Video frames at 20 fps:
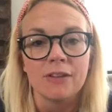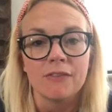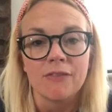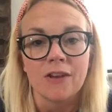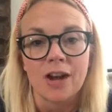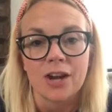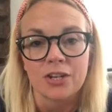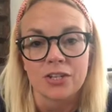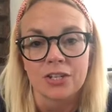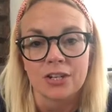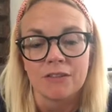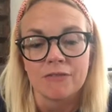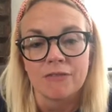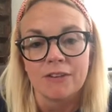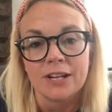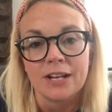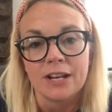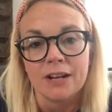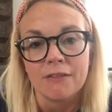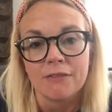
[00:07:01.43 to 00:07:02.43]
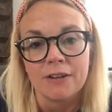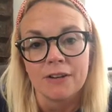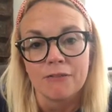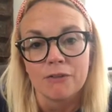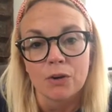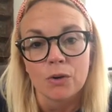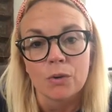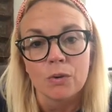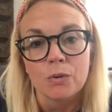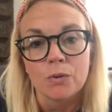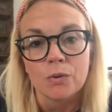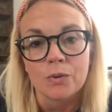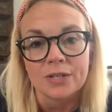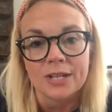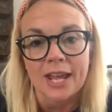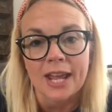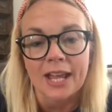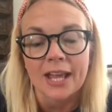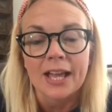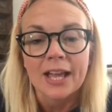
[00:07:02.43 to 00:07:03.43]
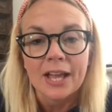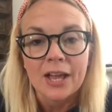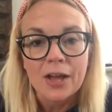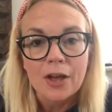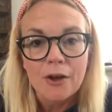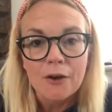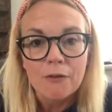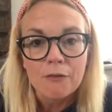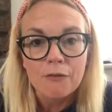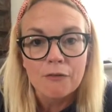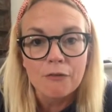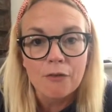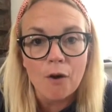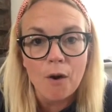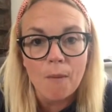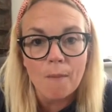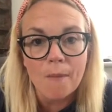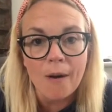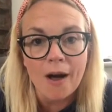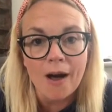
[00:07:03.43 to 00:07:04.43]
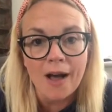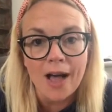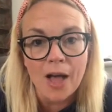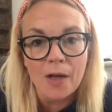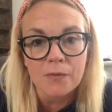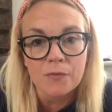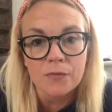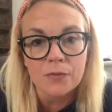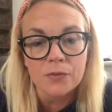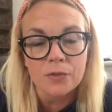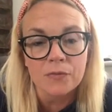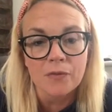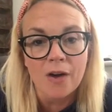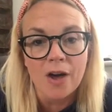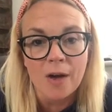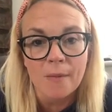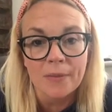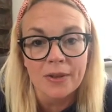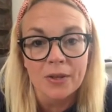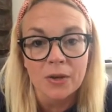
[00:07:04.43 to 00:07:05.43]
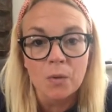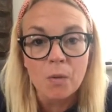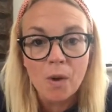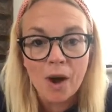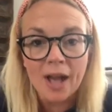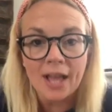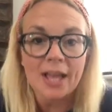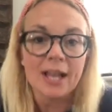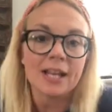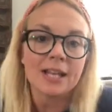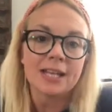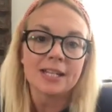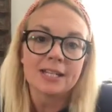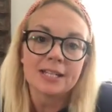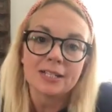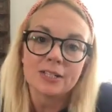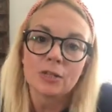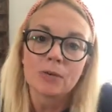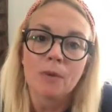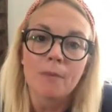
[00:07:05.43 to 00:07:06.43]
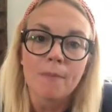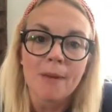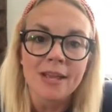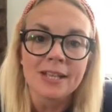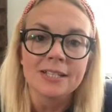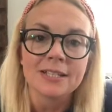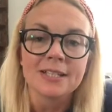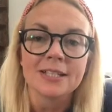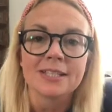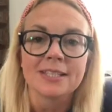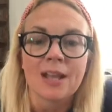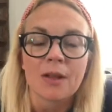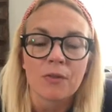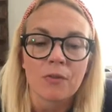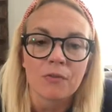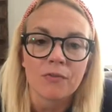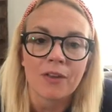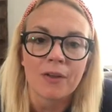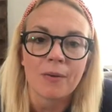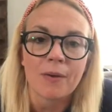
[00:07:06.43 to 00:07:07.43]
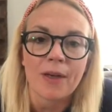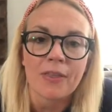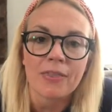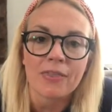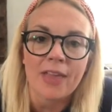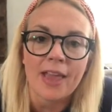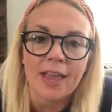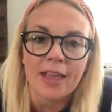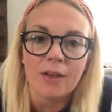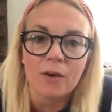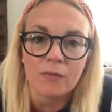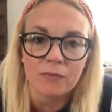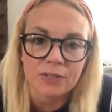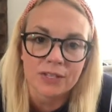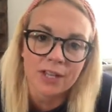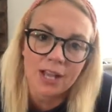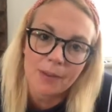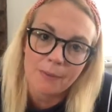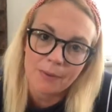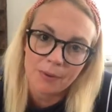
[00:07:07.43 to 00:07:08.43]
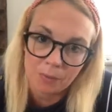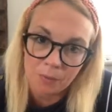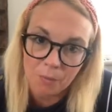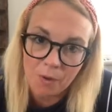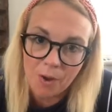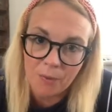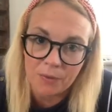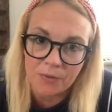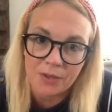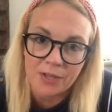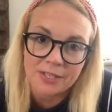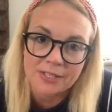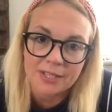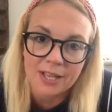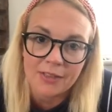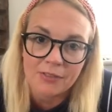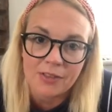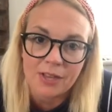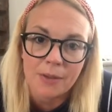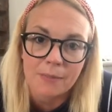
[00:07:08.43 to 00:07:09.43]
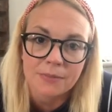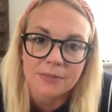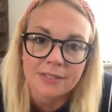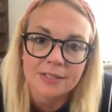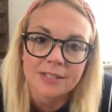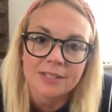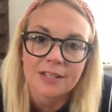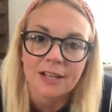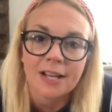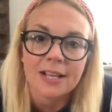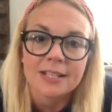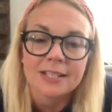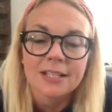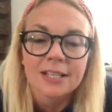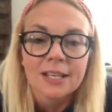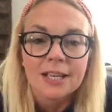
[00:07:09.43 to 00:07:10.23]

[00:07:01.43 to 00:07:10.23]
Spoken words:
version, a really lovely recording from our Handfuls of Harmony choir leaders who are based in Southville, and they often come in and work with us at the Upton site.